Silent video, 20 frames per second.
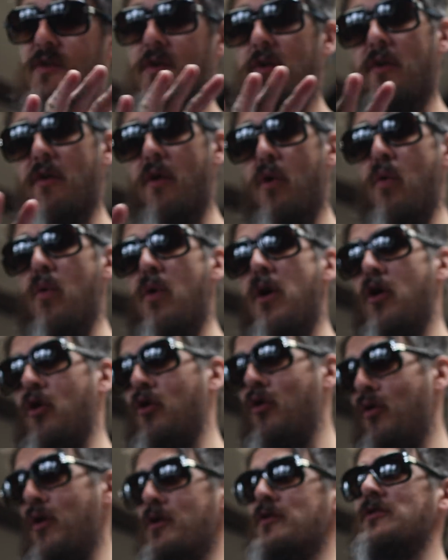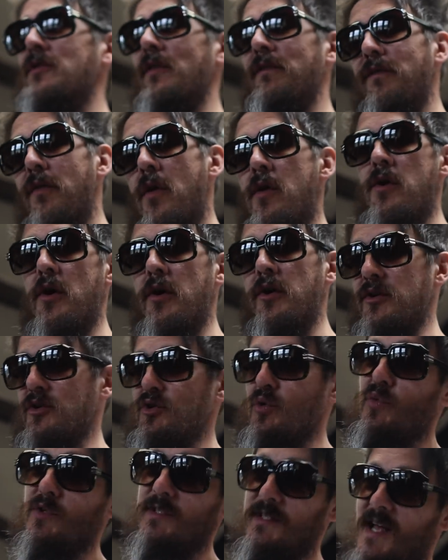going to go across the front. And as
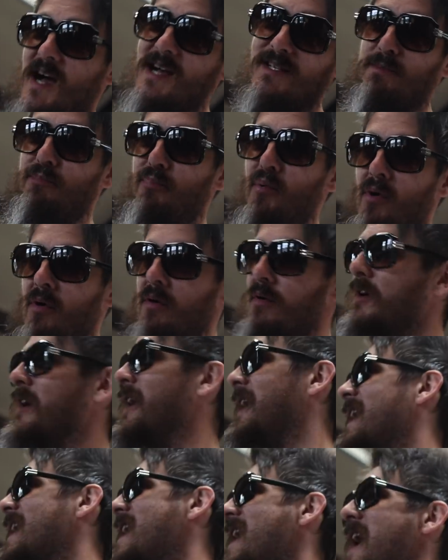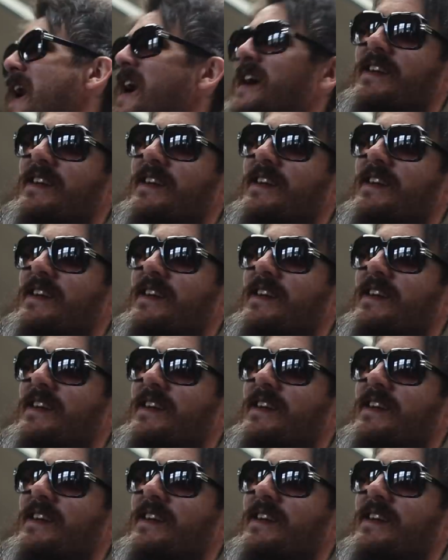soon as that's built, I